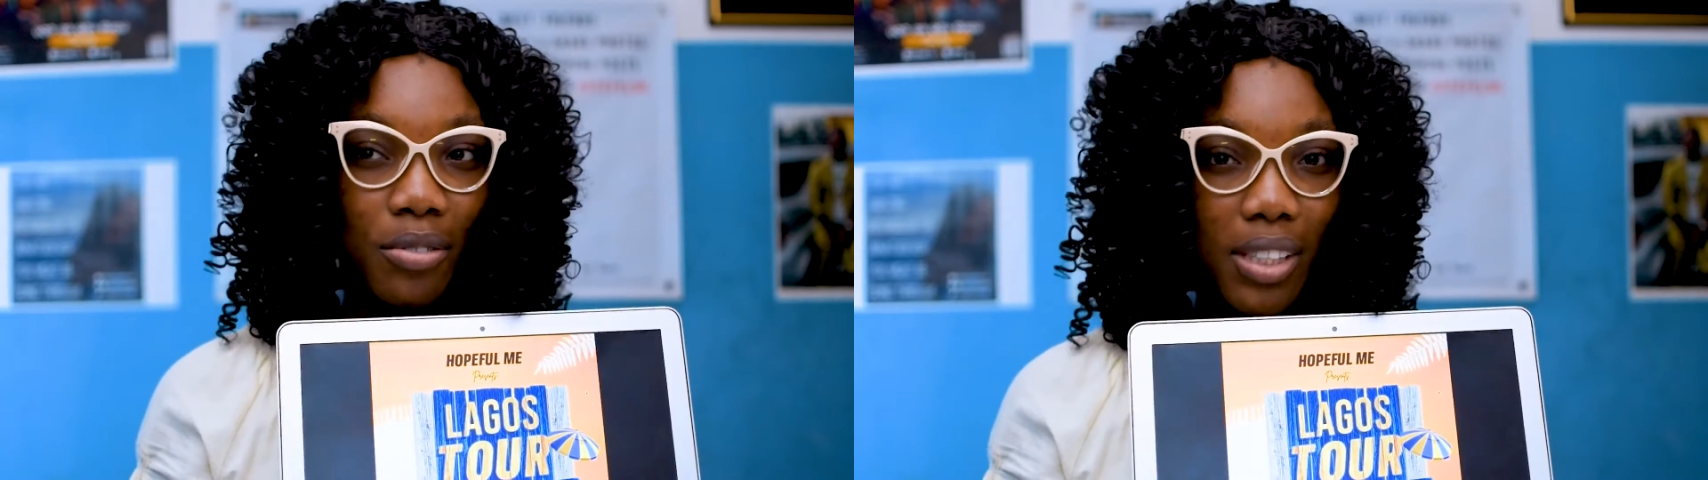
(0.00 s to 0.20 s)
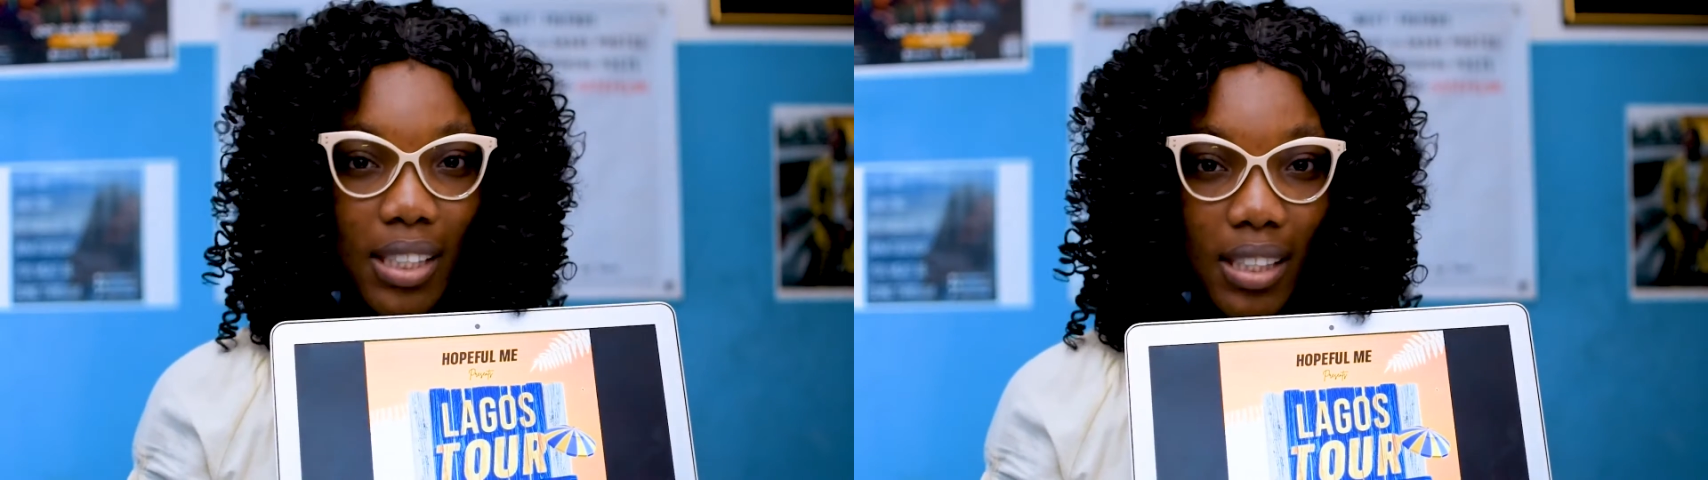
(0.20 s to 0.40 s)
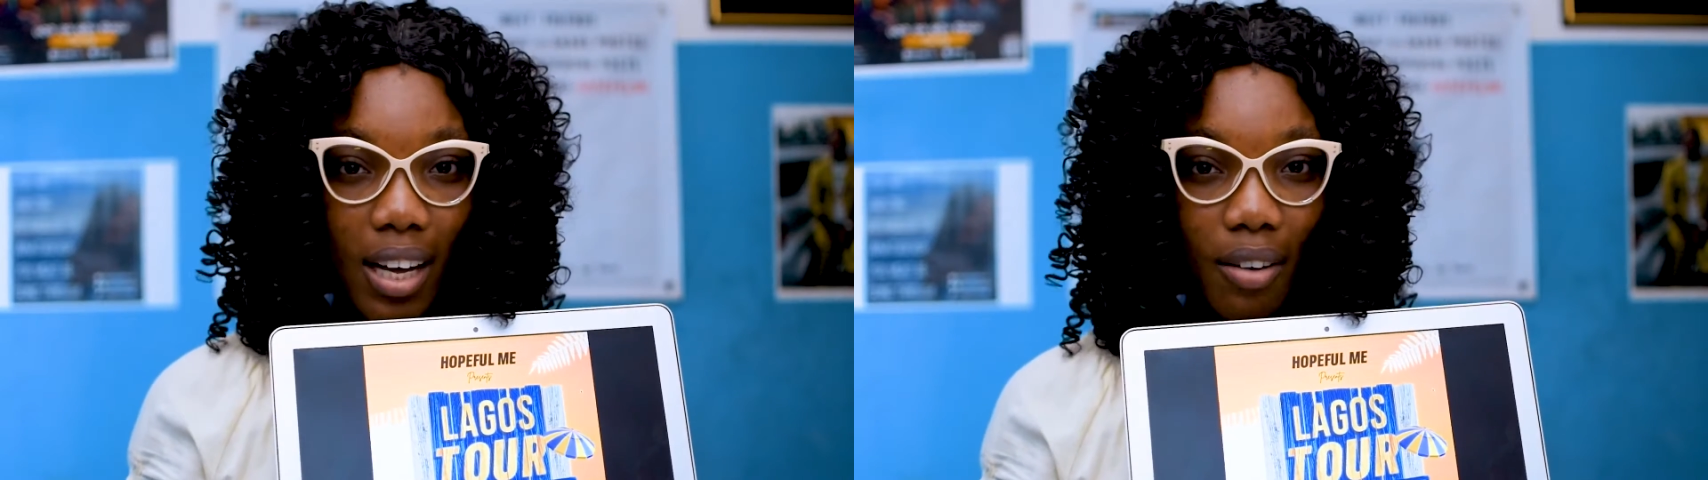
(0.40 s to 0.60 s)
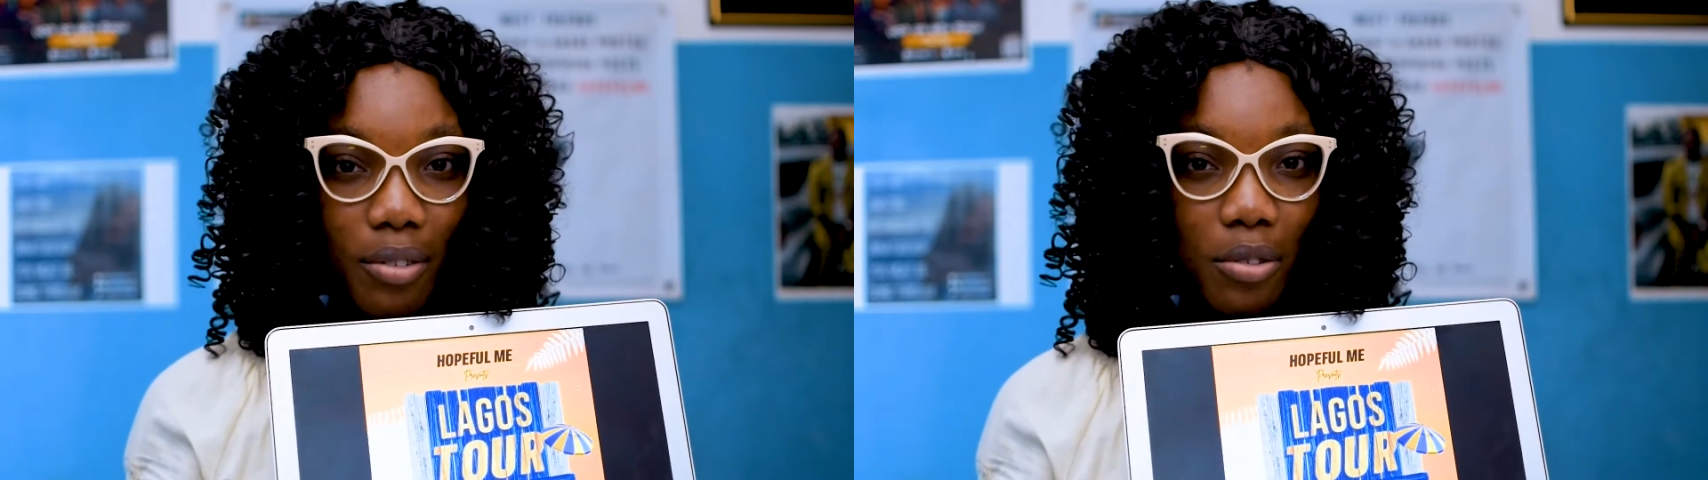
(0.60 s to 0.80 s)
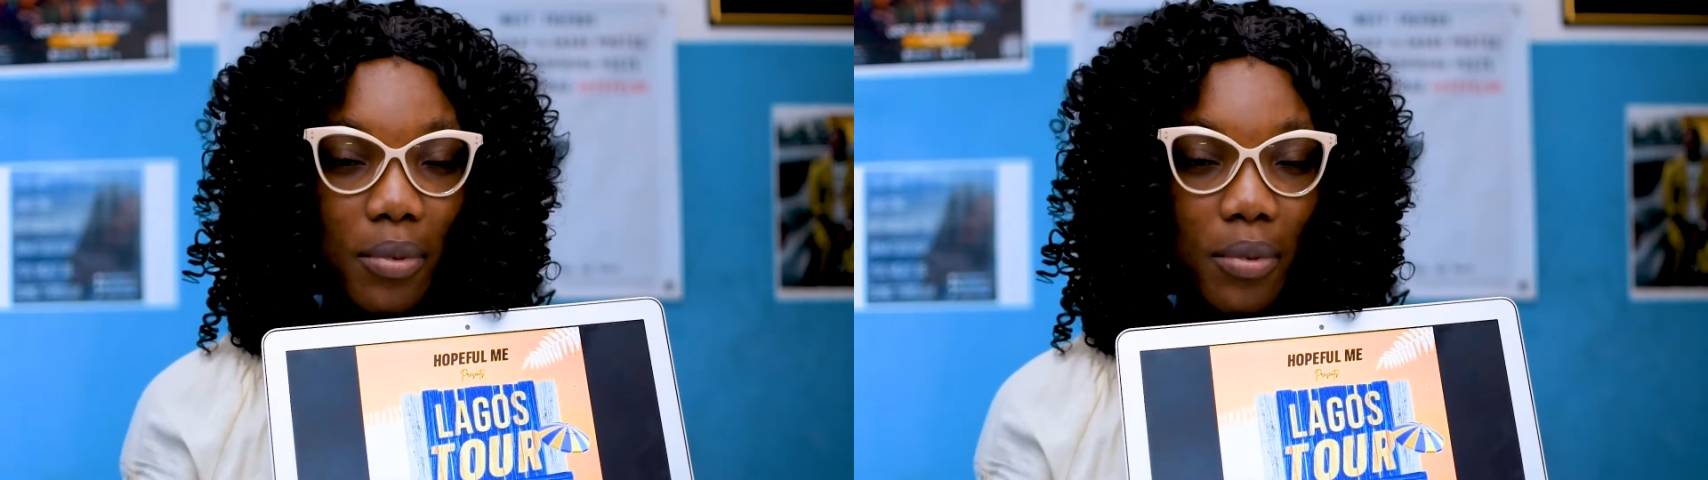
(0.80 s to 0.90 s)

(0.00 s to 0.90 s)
street interviews.